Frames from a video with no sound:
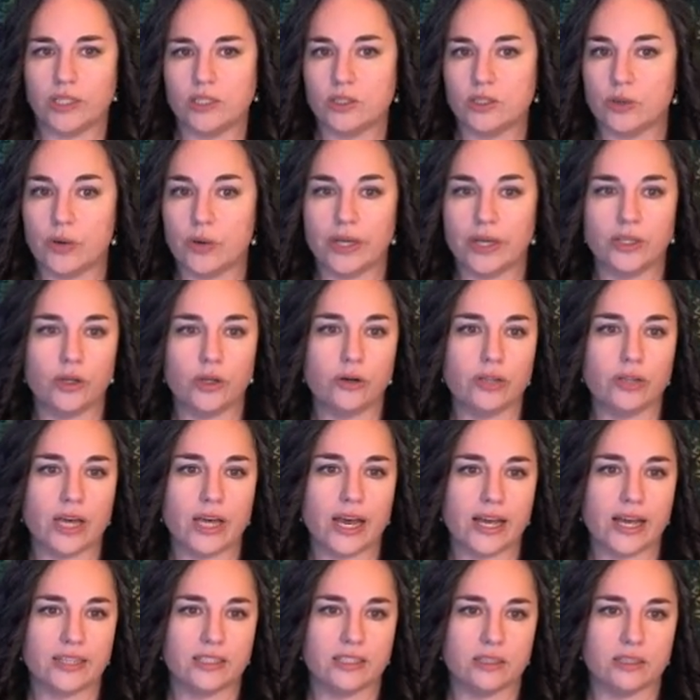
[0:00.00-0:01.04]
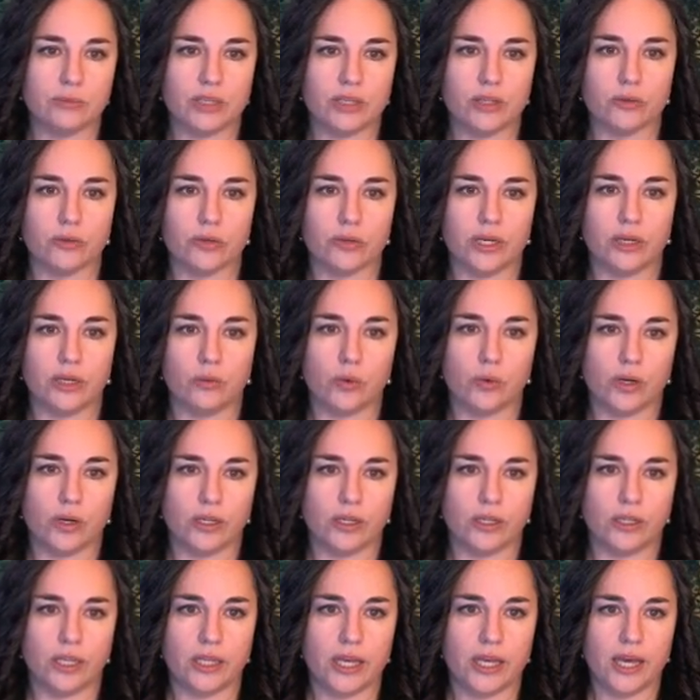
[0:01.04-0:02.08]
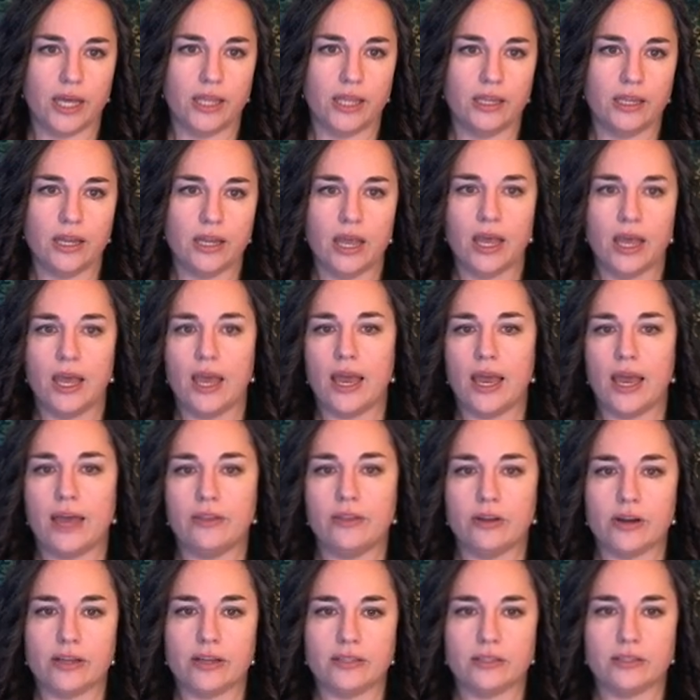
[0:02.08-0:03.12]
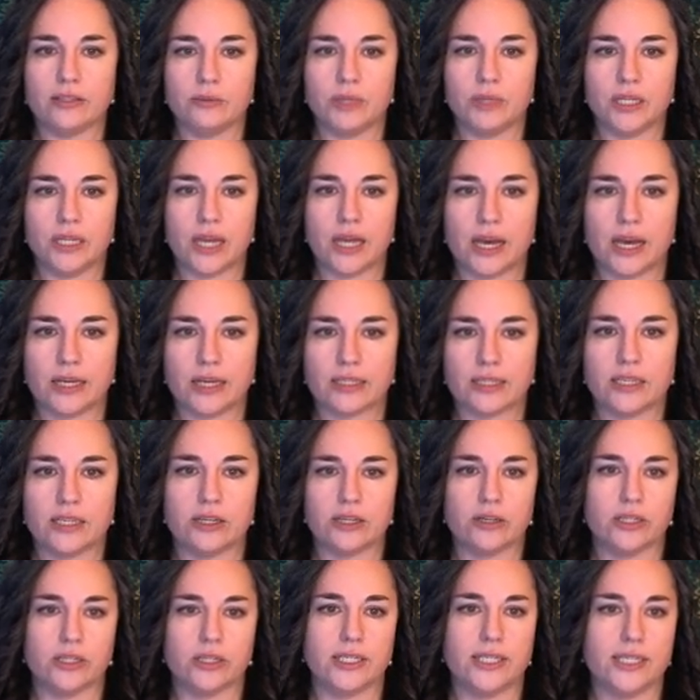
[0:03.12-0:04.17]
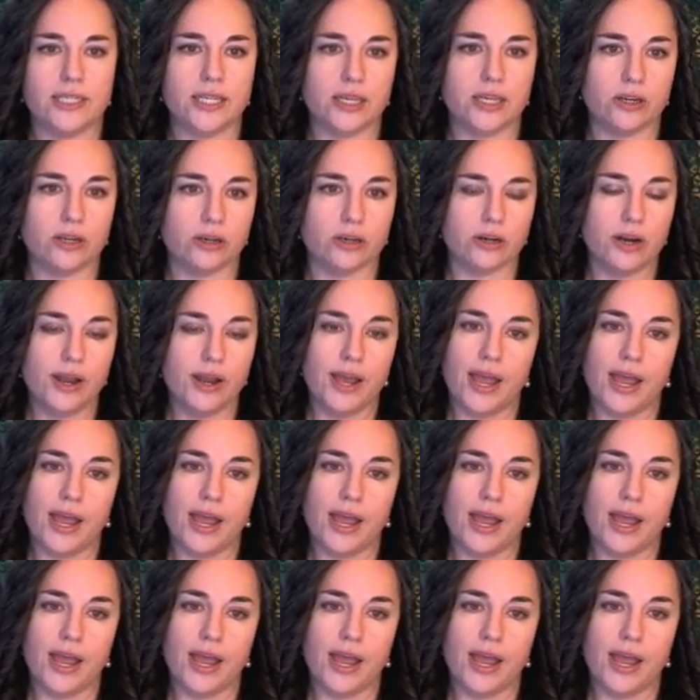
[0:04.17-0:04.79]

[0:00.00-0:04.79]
So I know that has to be 3 and 1 on the end, and there has to be an x here and here.